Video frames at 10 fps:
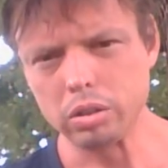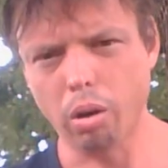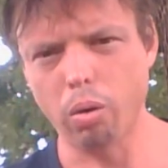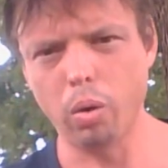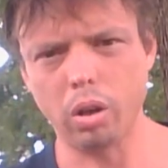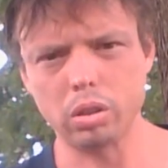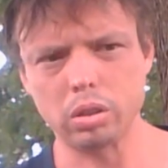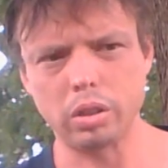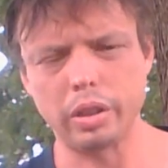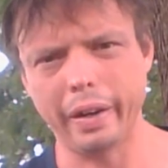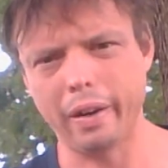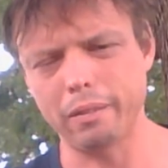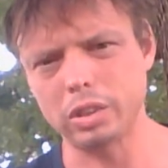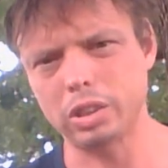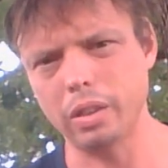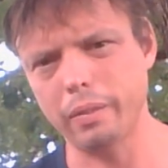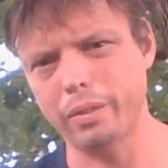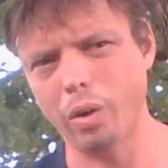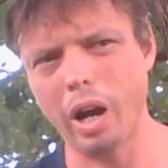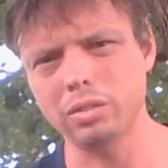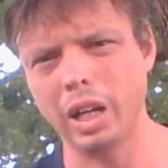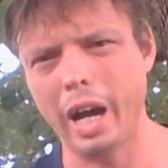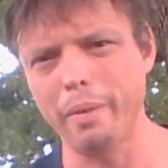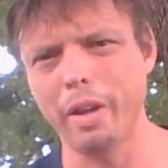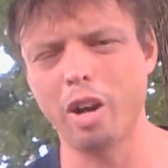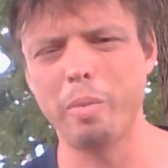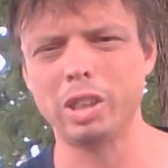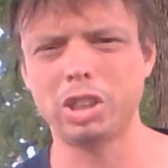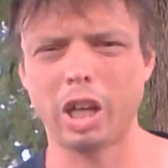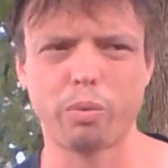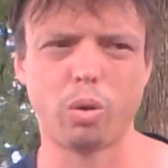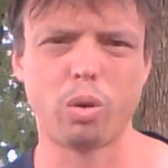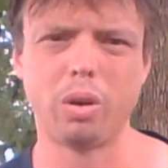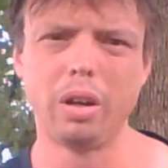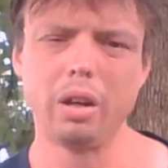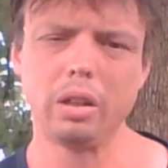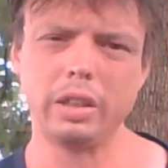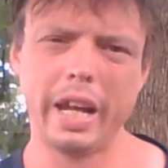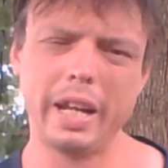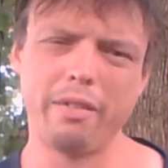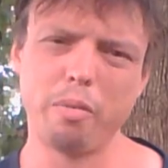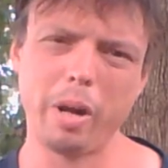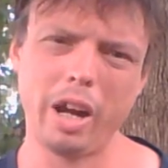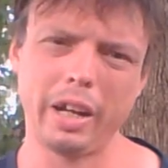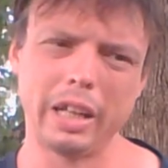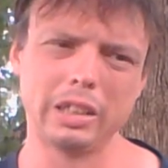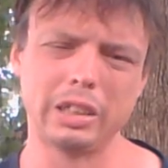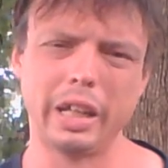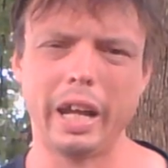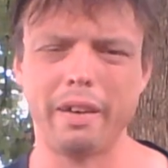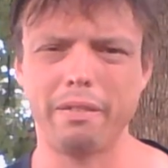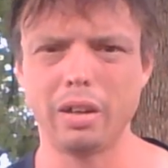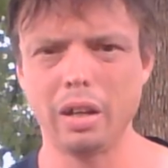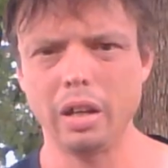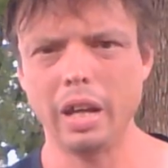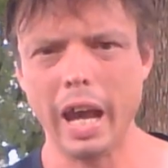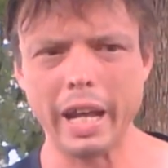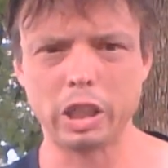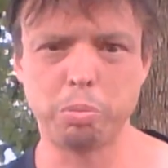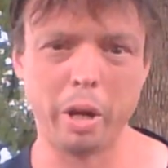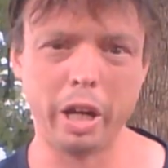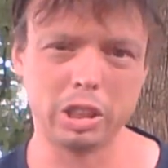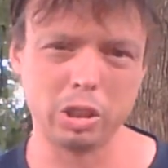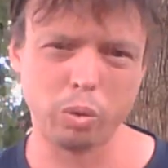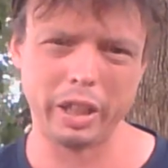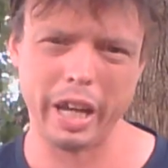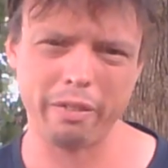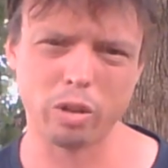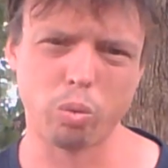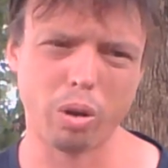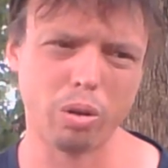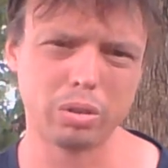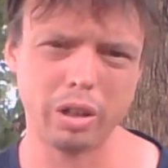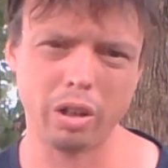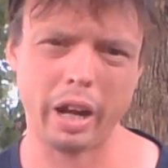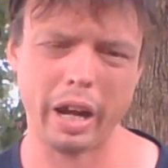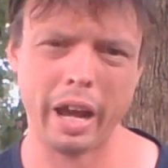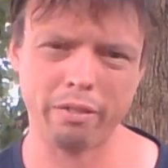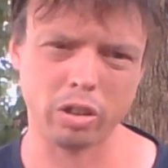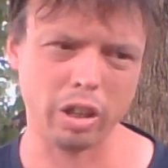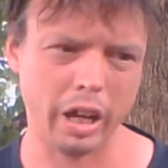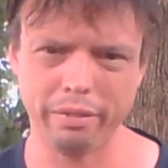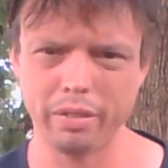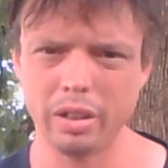So, yeah, throughout time, there have been several Native Americans that have had experiences with the afterworld or afterlife,